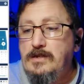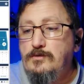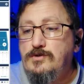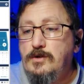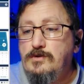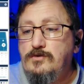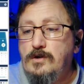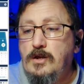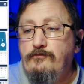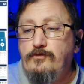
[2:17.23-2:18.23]
and also he's
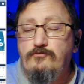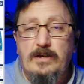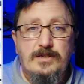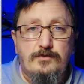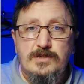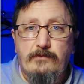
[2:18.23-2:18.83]
got an overall rating of